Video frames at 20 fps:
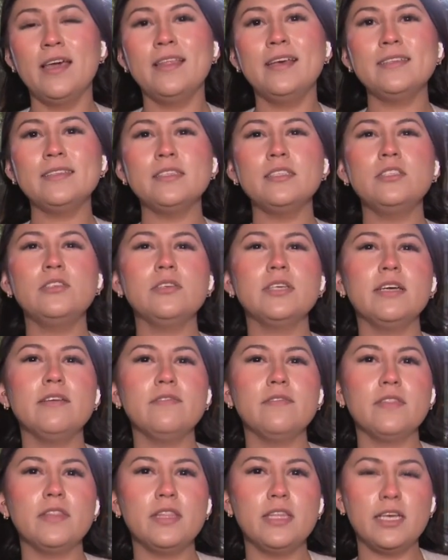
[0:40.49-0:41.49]
This is to
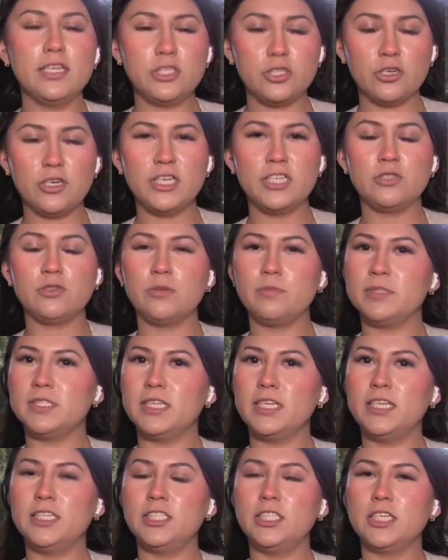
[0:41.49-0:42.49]
give the attorneys
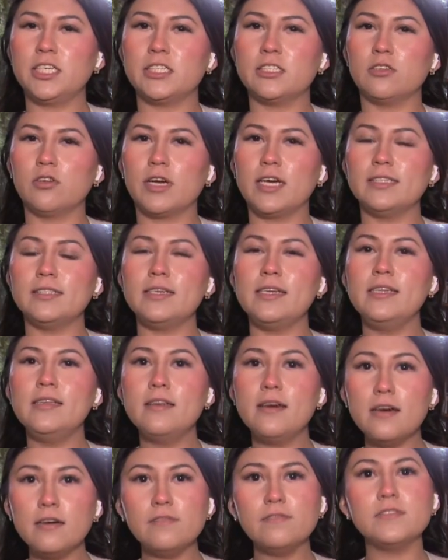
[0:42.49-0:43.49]
representing Chicas Locas
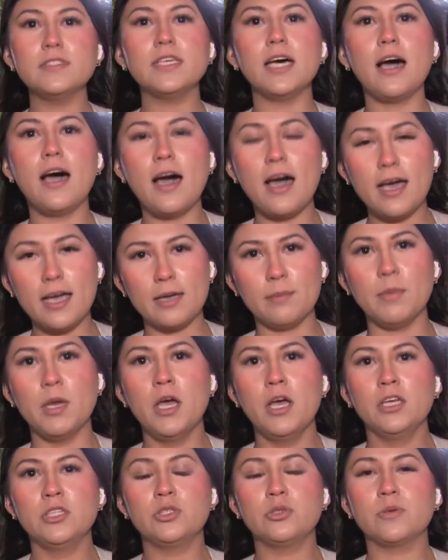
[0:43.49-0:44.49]
enough time
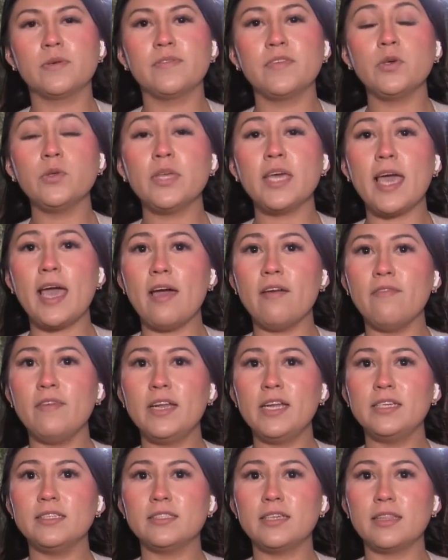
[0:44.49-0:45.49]
to review the
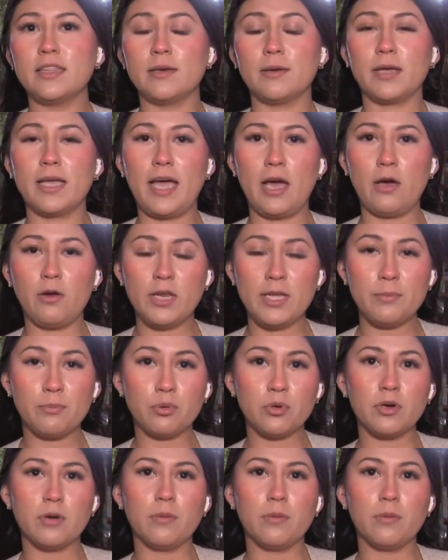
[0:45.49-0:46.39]
evidence that the county